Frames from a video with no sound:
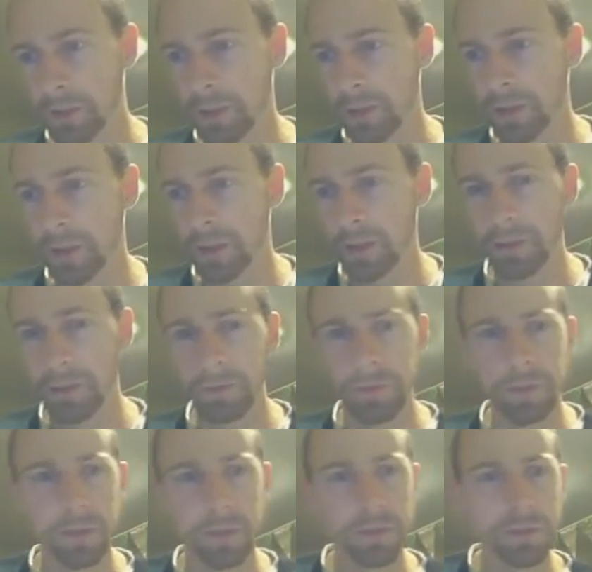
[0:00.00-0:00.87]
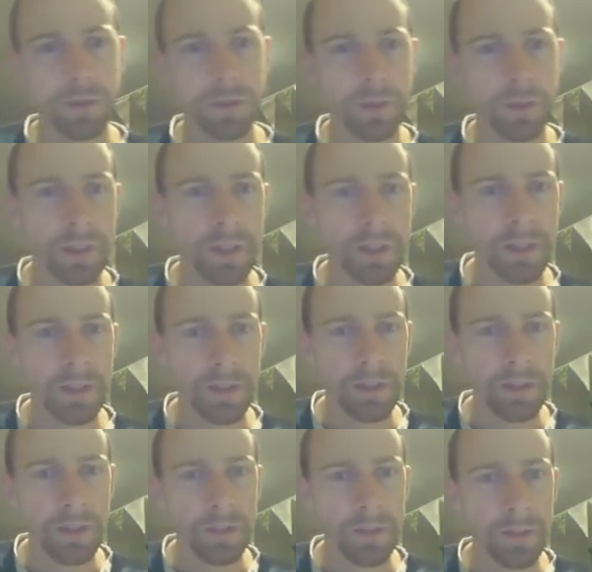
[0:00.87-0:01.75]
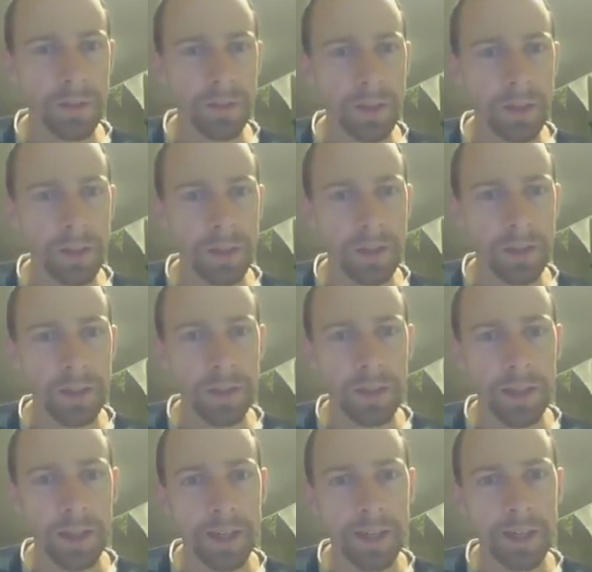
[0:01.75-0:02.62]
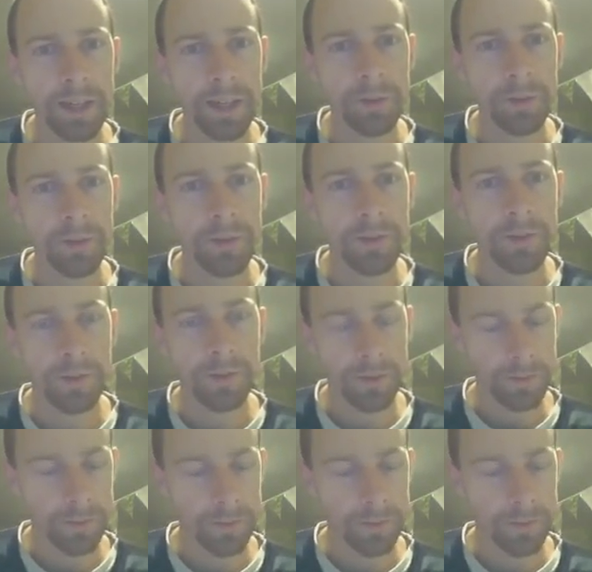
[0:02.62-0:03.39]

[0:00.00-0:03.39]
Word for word: so I don't get confused. Clouds.